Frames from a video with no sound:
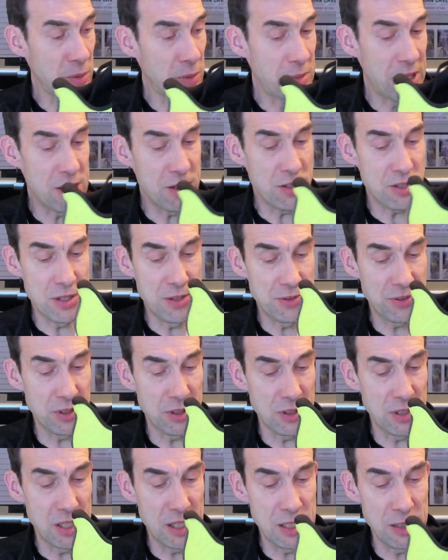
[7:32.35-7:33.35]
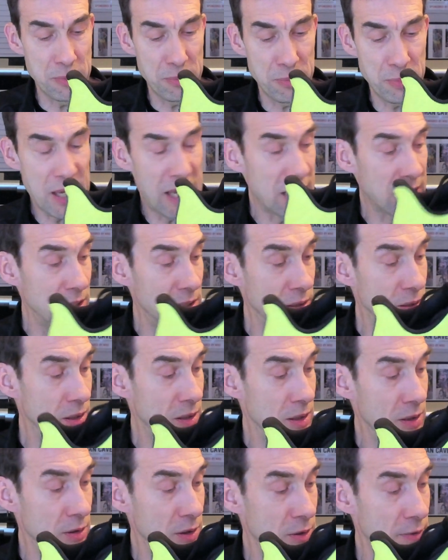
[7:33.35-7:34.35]
dimensions at the back
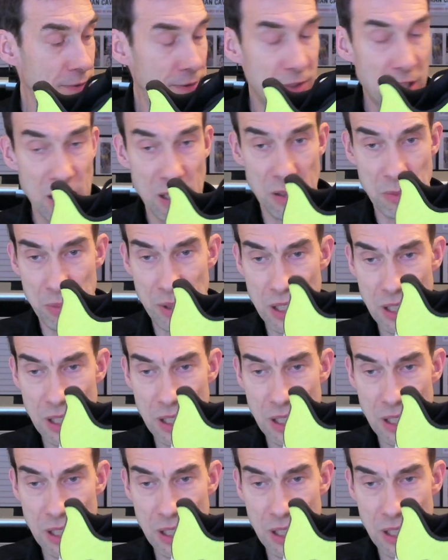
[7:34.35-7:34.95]
and the front,